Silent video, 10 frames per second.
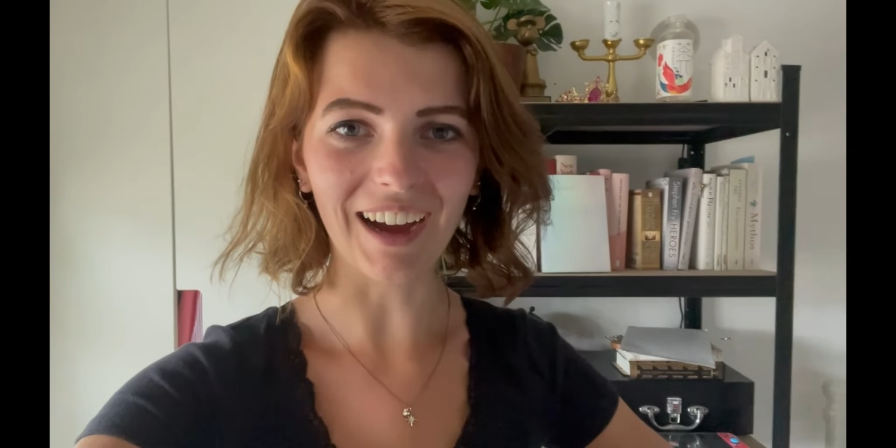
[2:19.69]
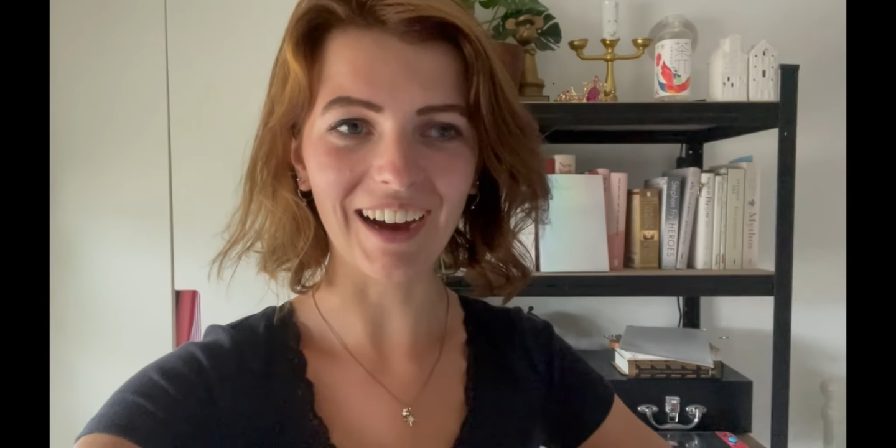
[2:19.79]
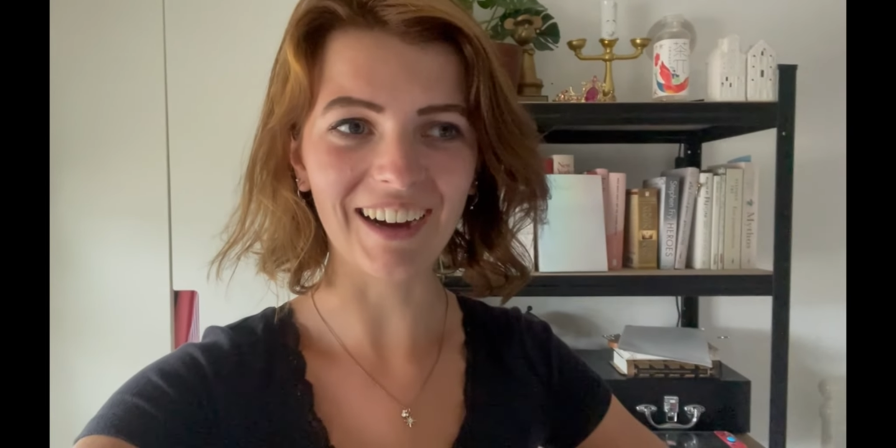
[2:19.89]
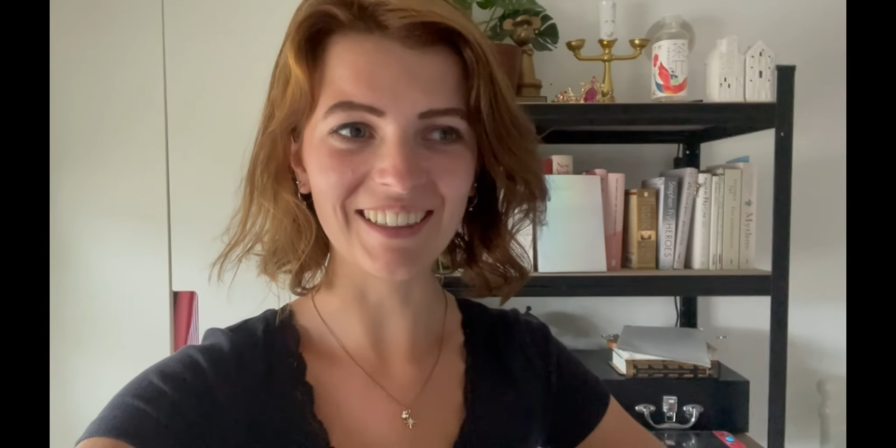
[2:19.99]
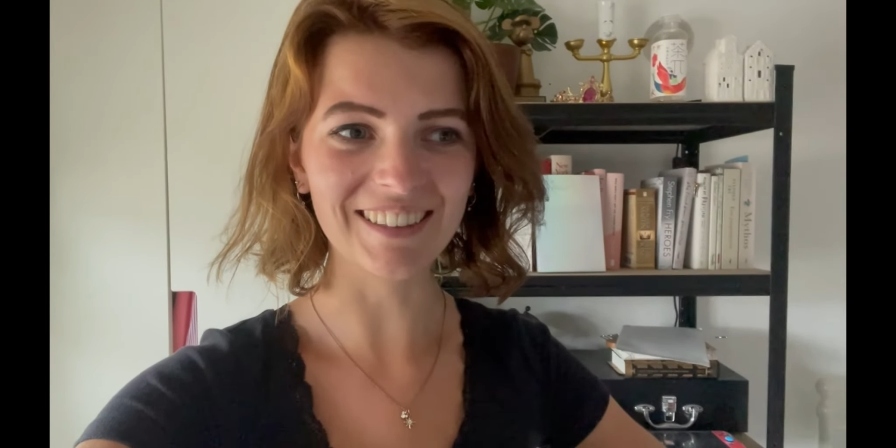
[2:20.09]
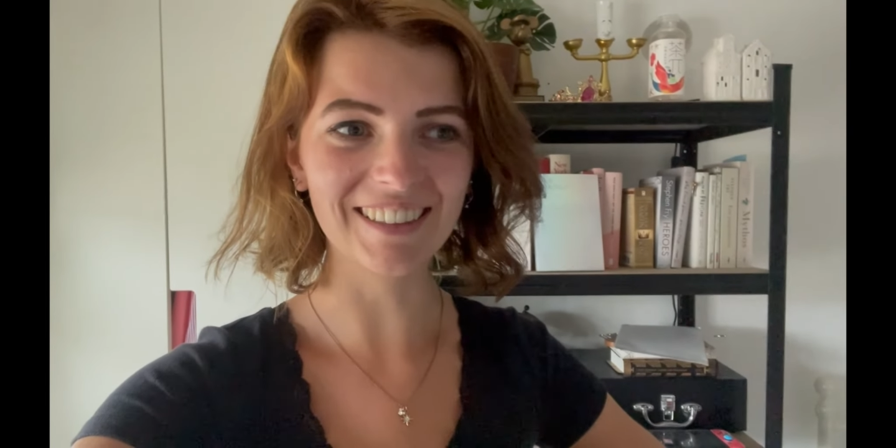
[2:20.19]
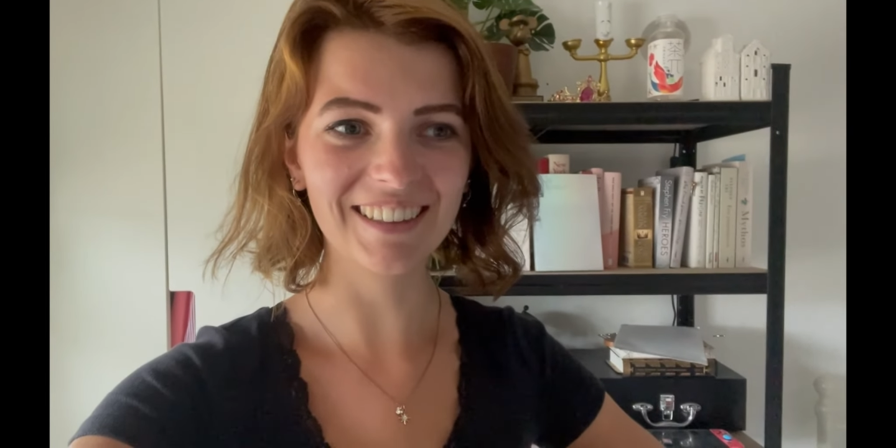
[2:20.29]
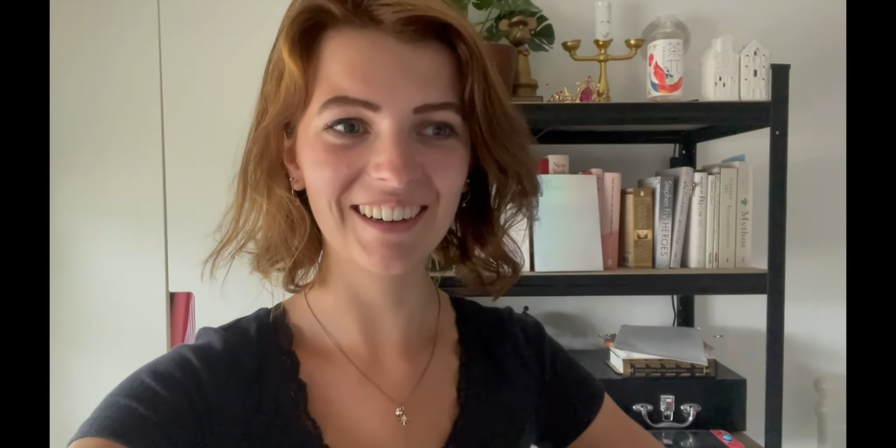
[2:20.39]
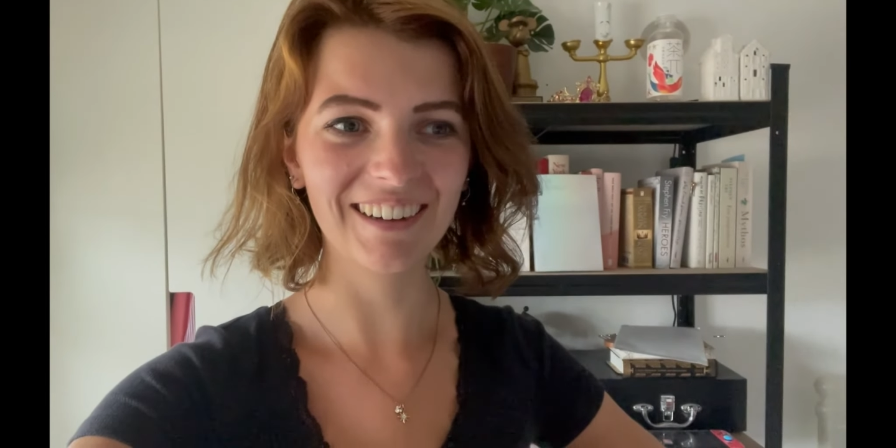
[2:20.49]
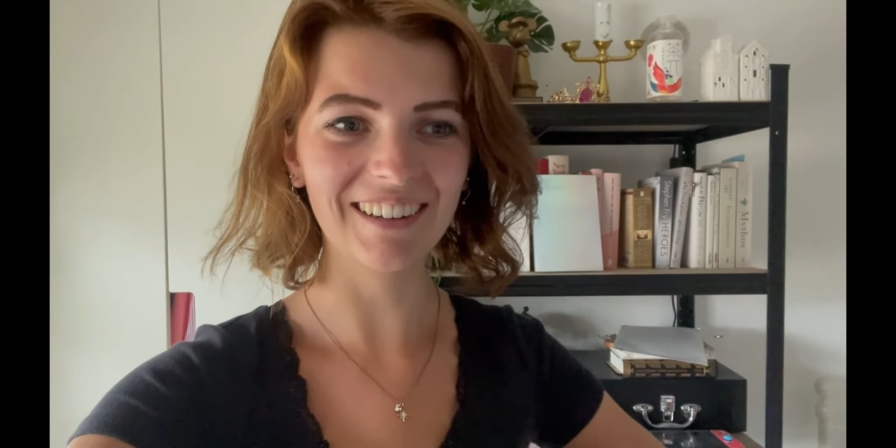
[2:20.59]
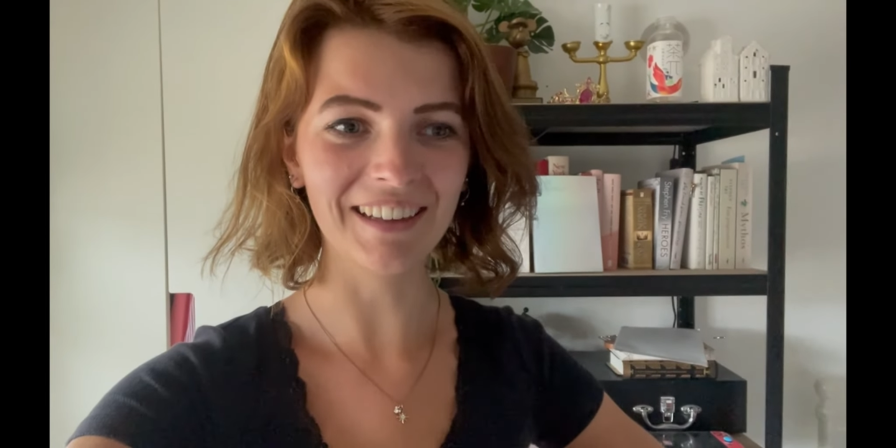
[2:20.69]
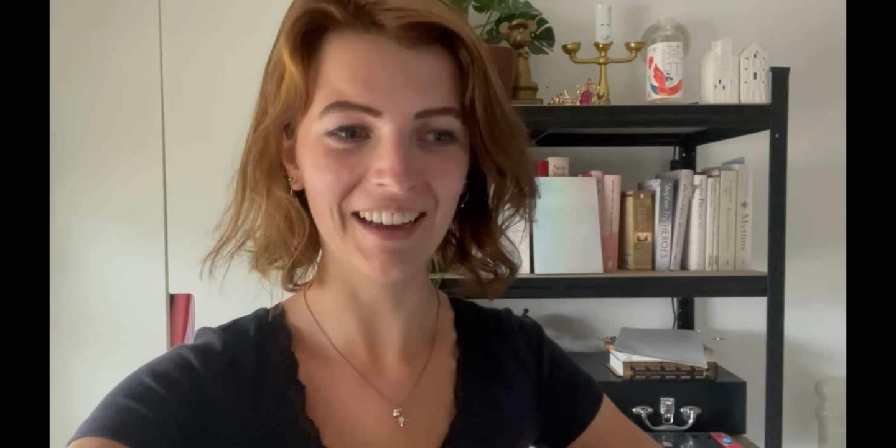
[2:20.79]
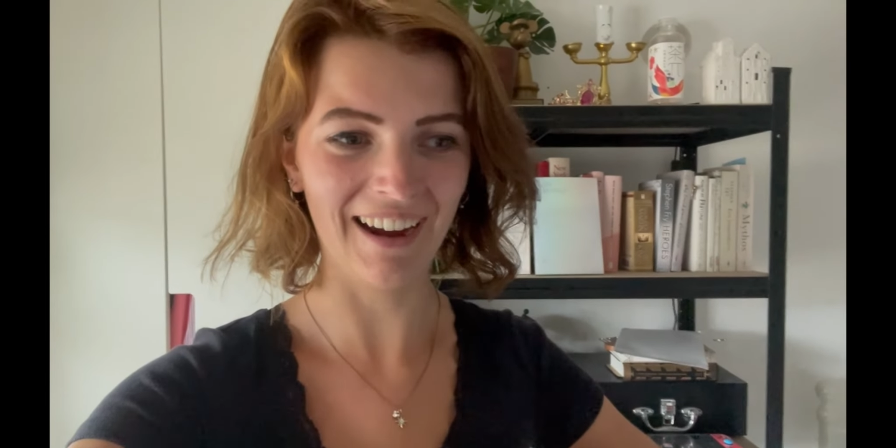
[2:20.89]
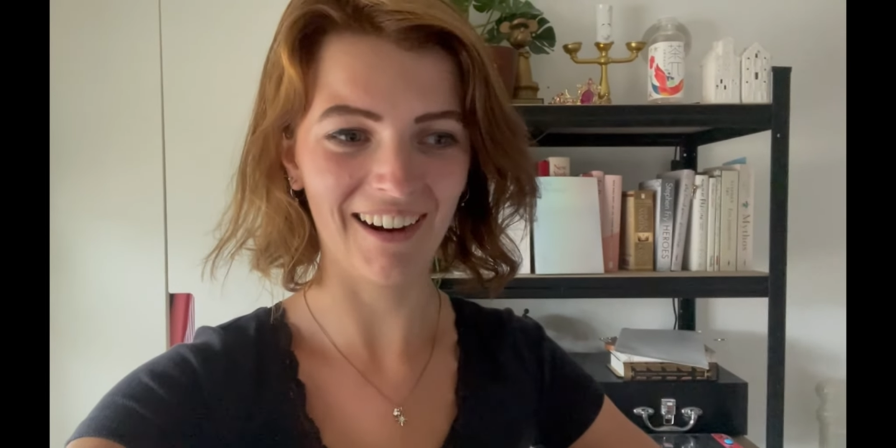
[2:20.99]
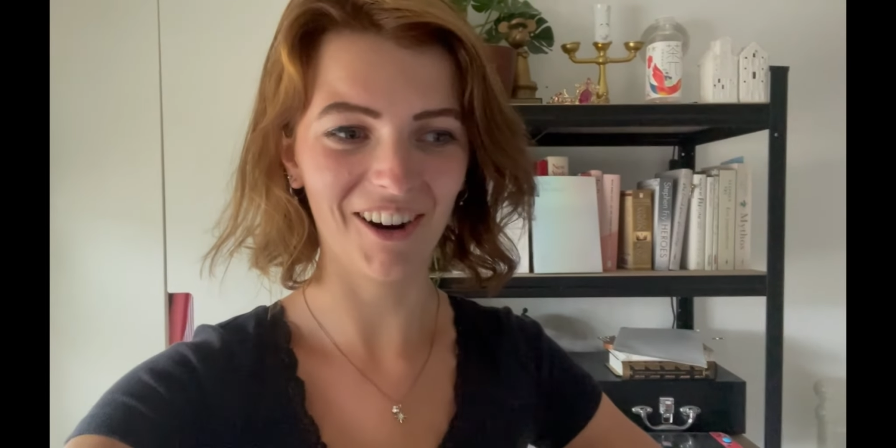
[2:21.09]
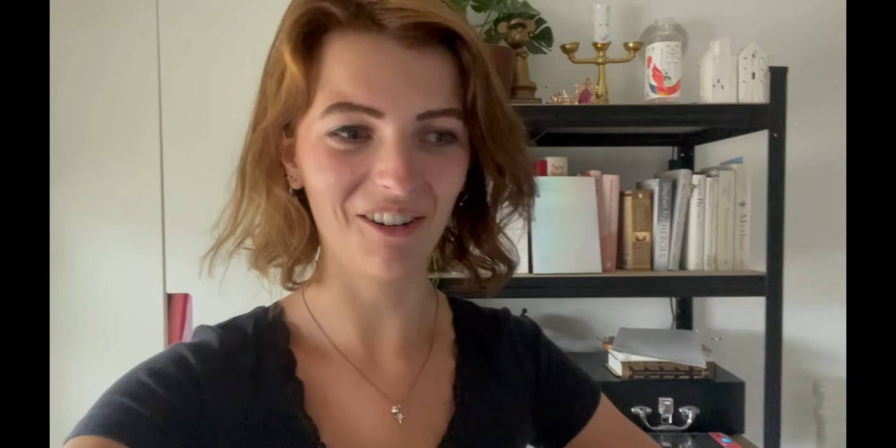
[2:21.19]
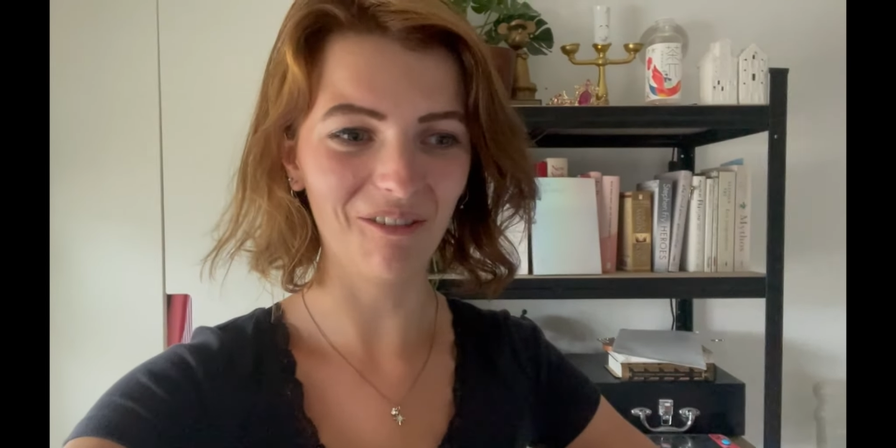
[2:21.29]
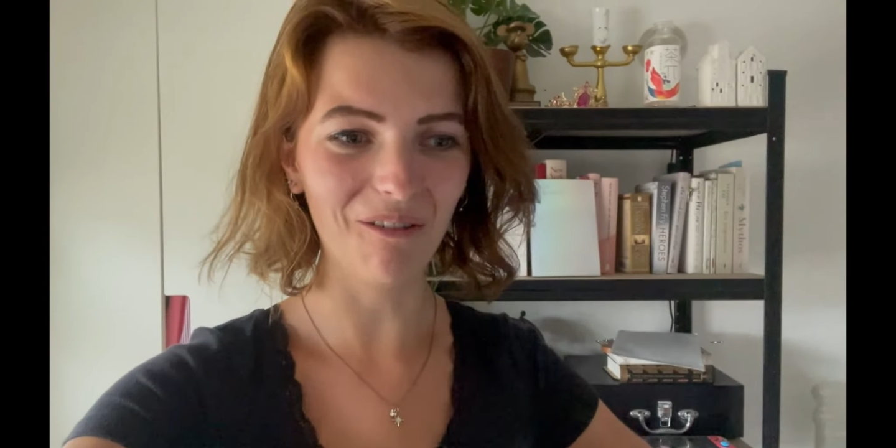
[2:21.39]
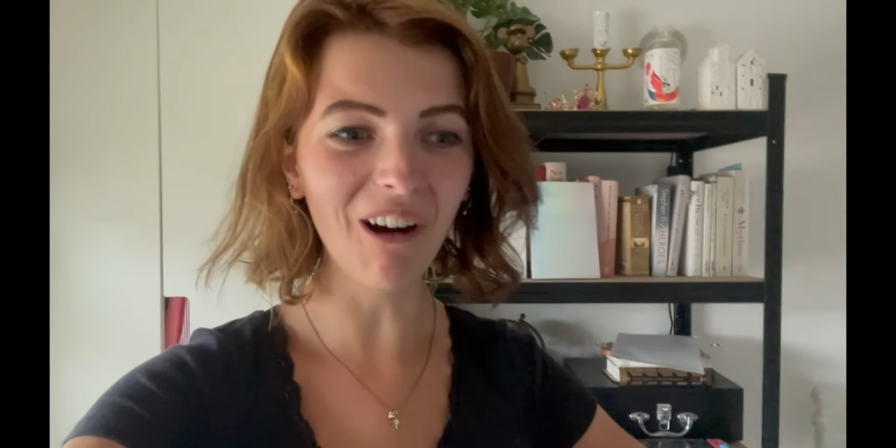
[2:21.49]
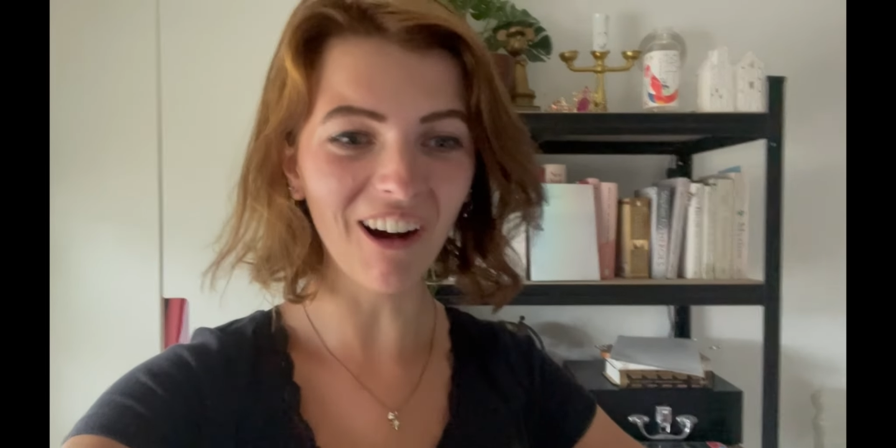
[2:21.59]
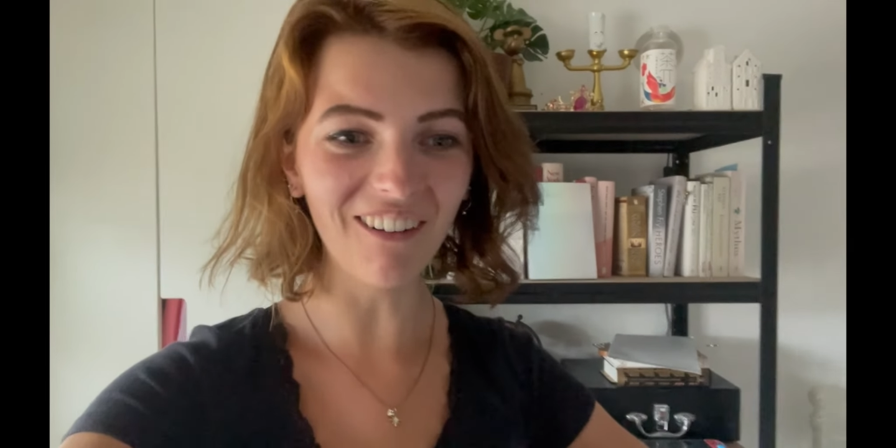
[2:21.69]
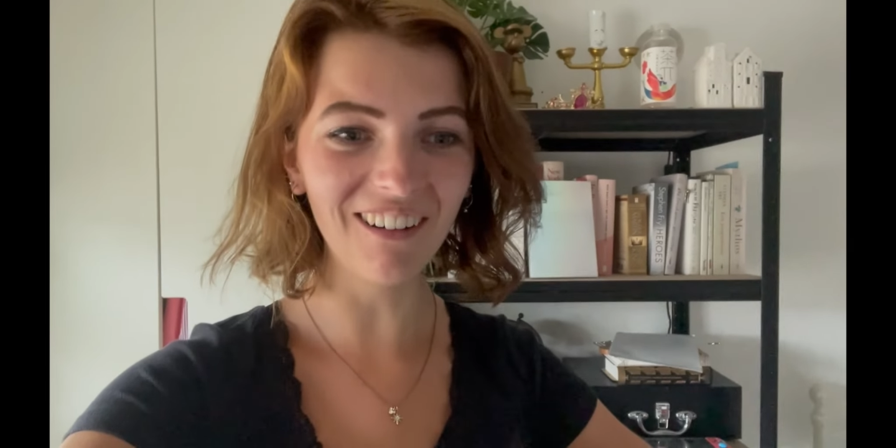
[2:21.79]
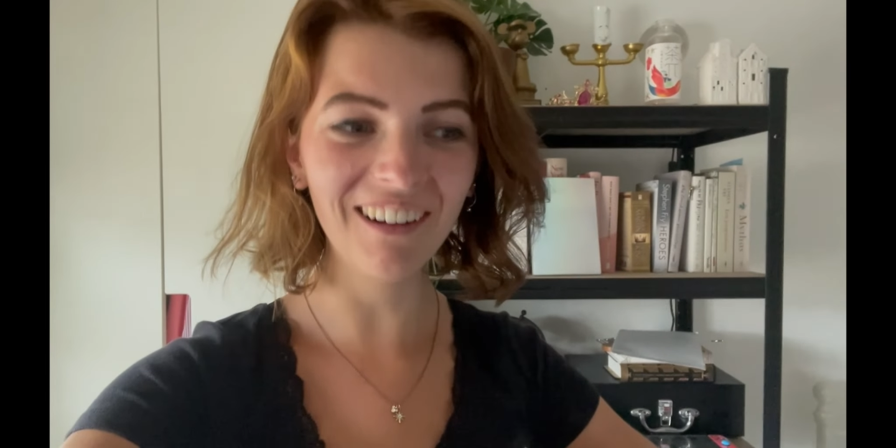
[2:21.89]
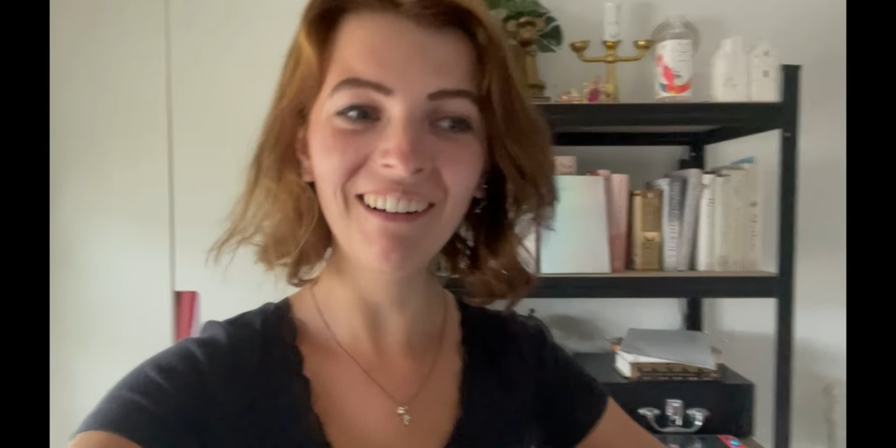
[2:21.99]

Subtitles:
and yeah, well,